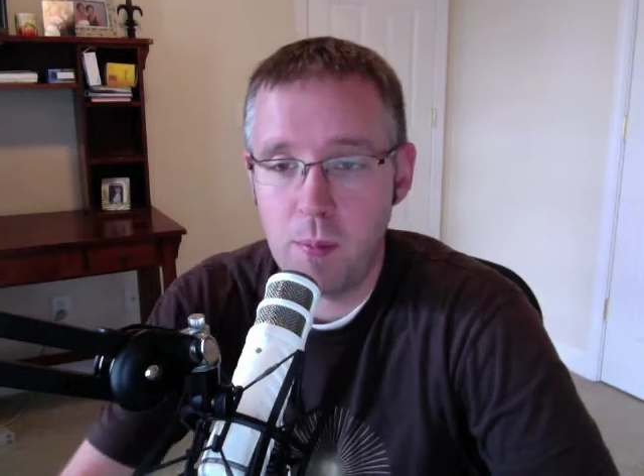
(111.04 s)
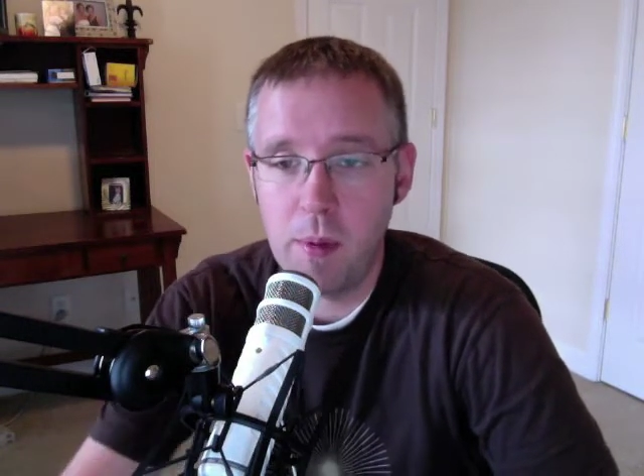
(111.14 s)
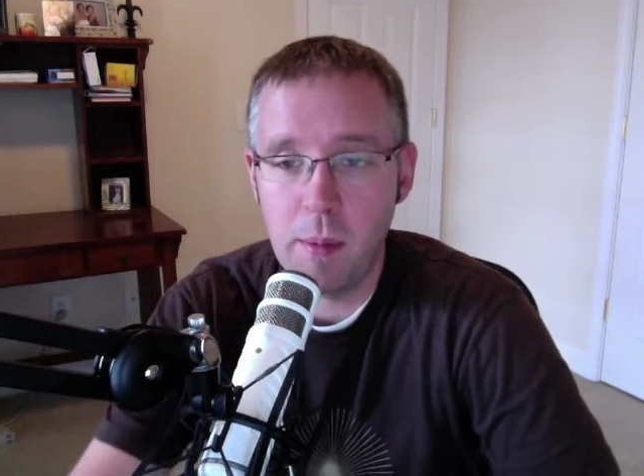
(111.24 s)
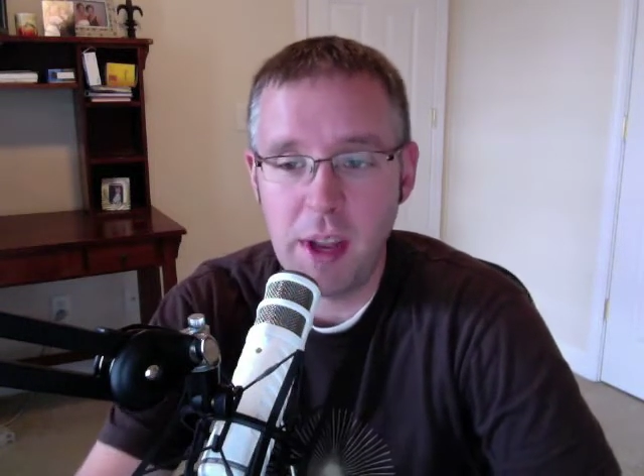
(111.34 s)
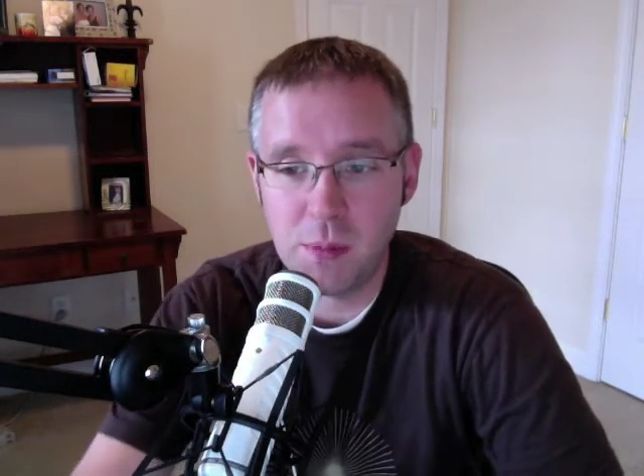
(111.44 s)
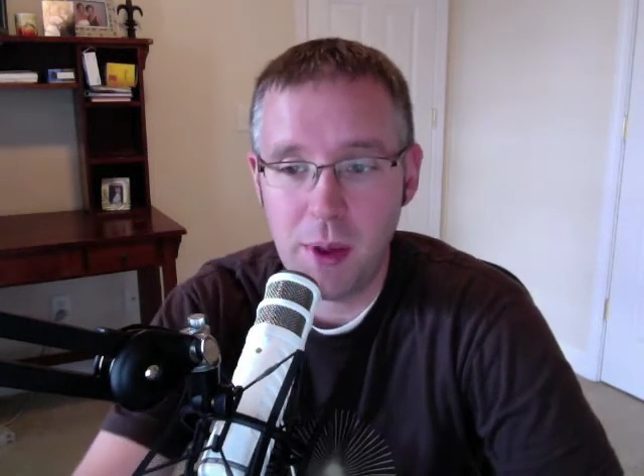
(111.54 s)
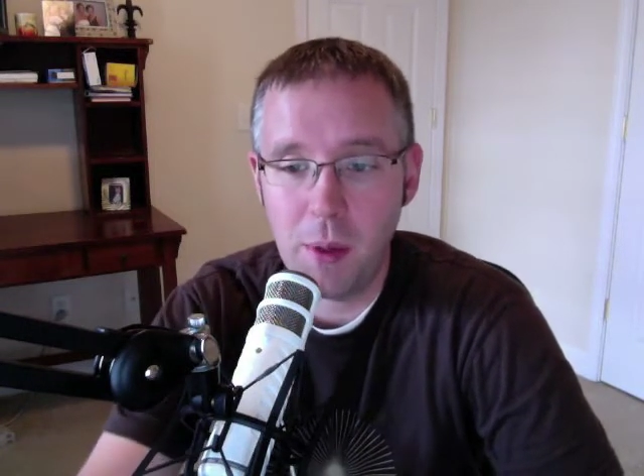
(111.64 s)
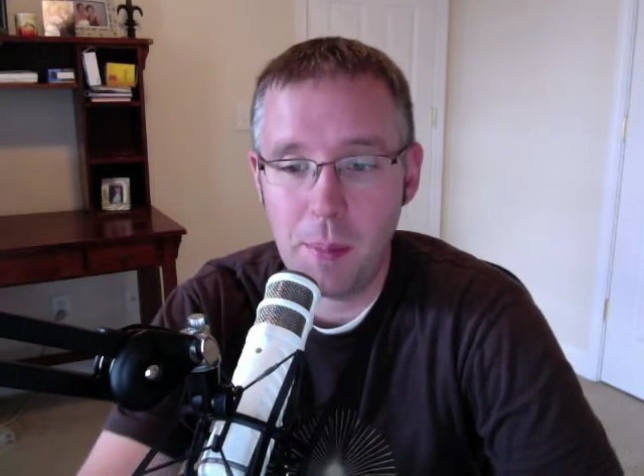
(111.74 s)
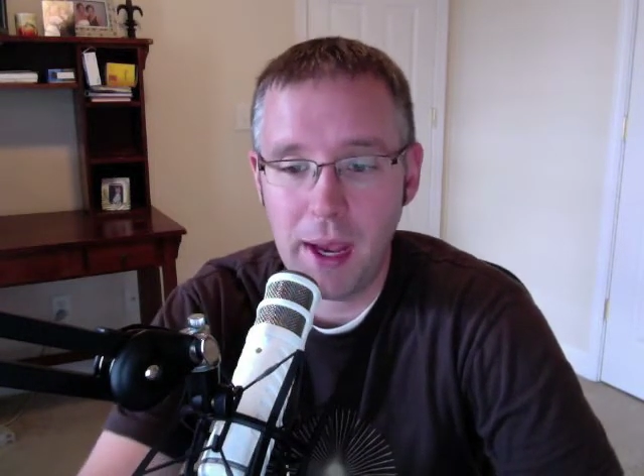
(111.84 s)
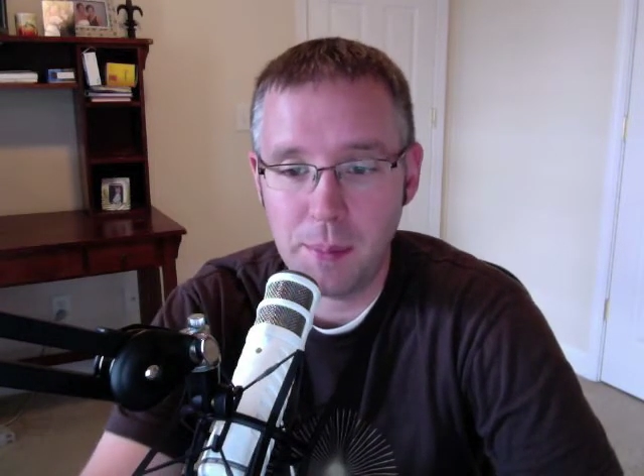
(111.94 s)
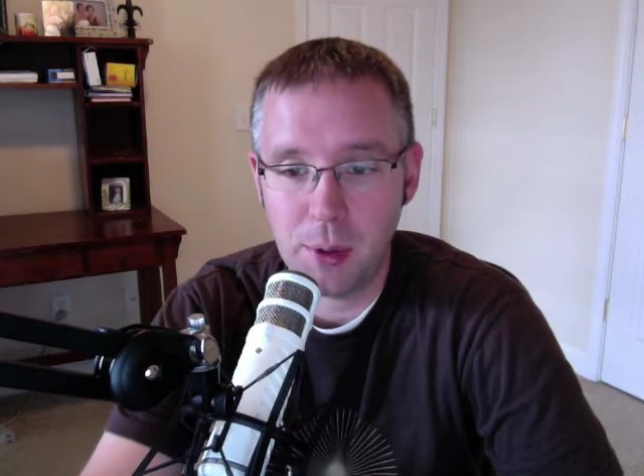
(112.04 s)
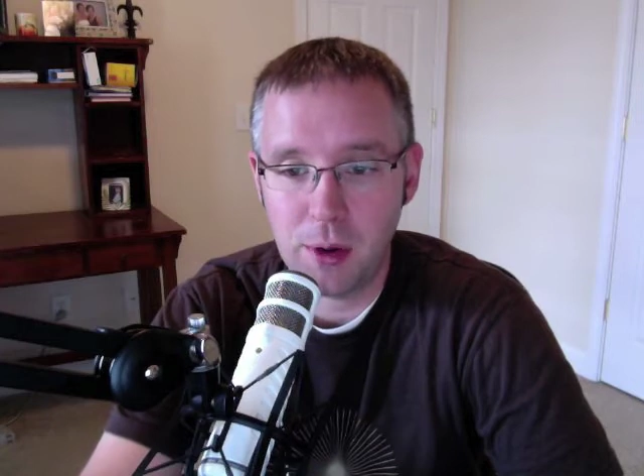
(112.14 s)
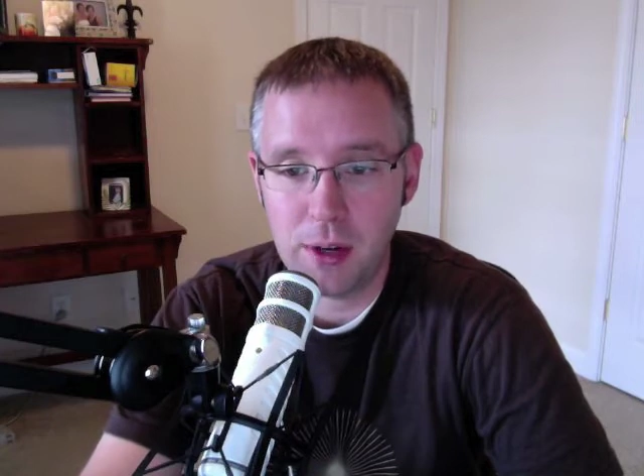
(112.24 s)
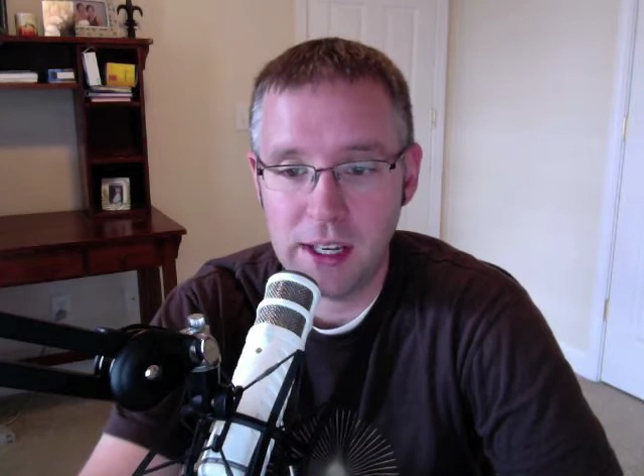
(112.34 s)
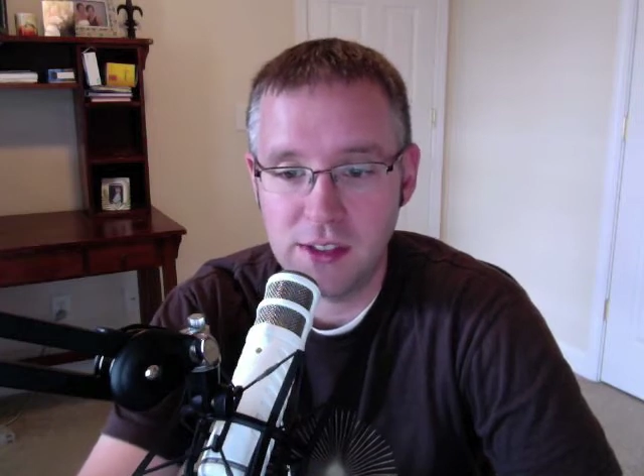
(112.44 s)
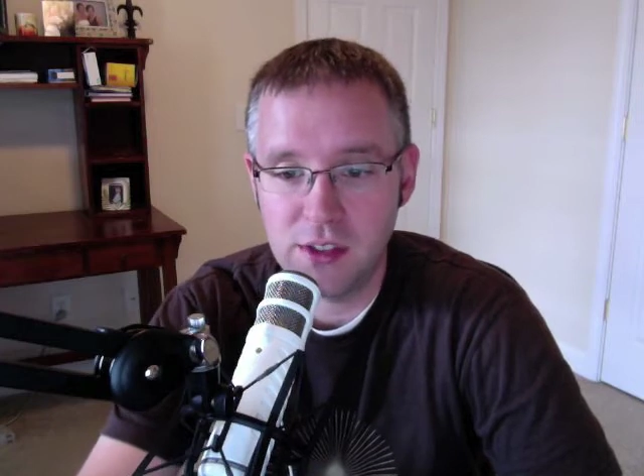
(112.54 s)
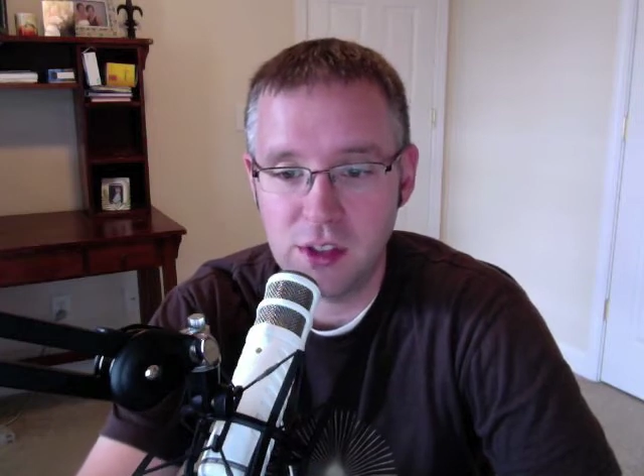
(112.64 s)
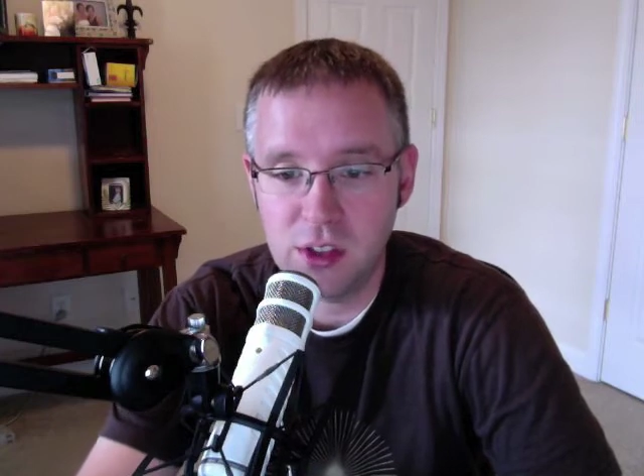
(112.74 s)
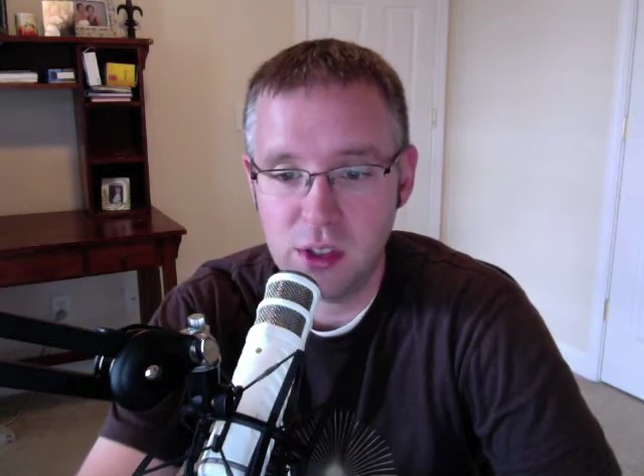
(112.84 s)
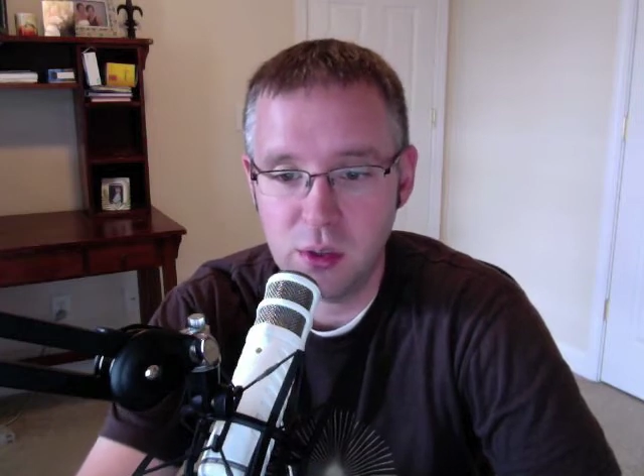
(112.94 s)
Ishmael paper is
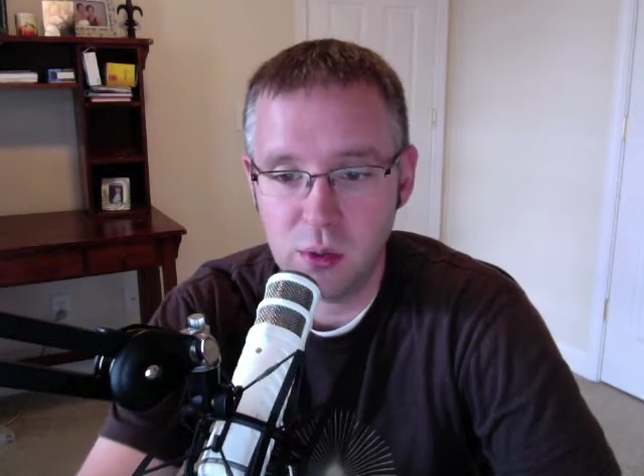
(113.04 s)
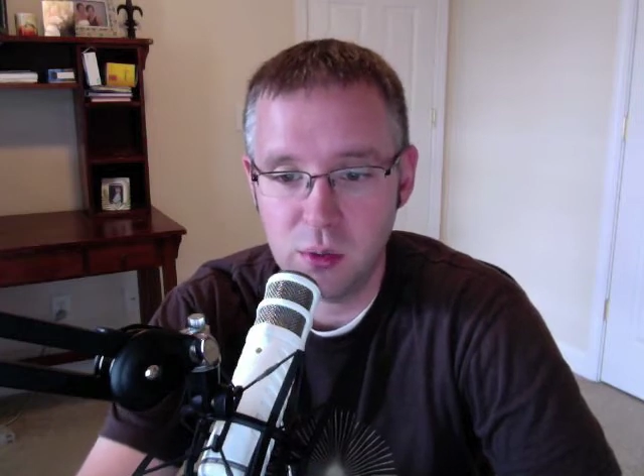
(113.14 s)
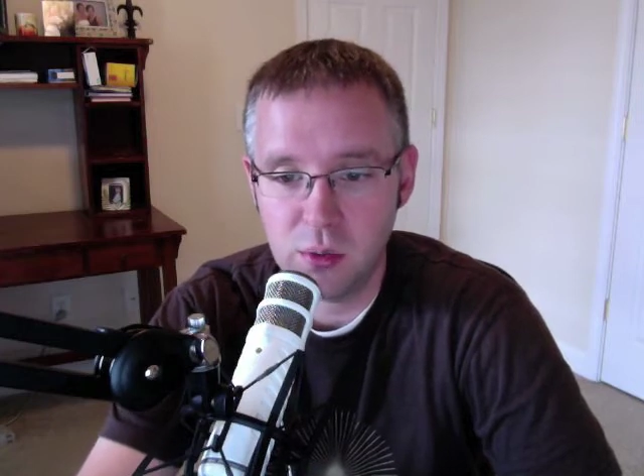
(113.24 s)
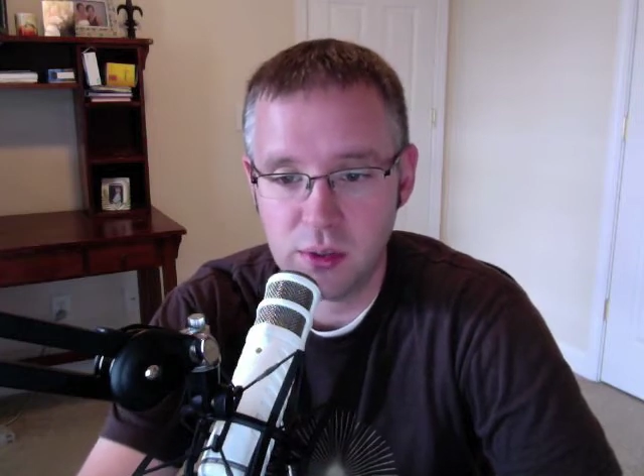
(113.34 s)
due.